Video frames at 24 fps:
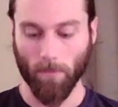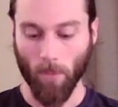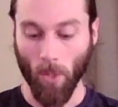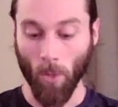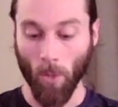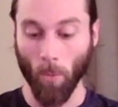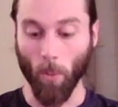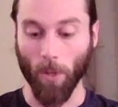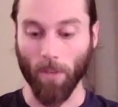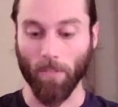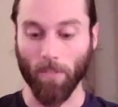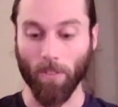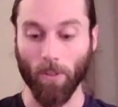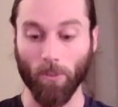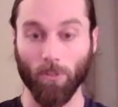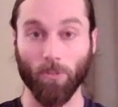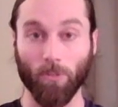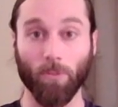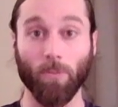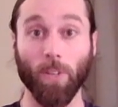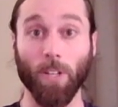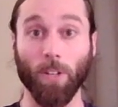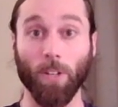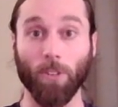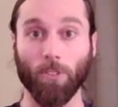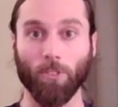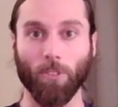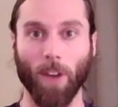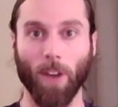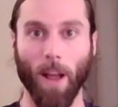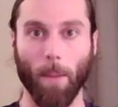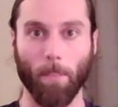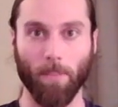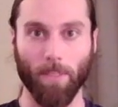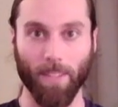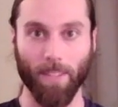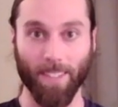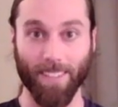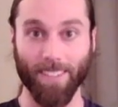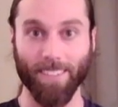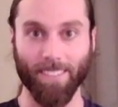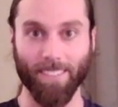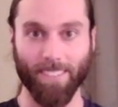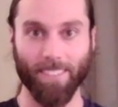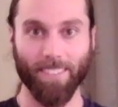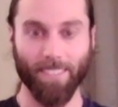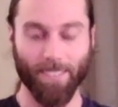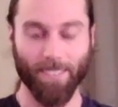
one of those finger trap thingies,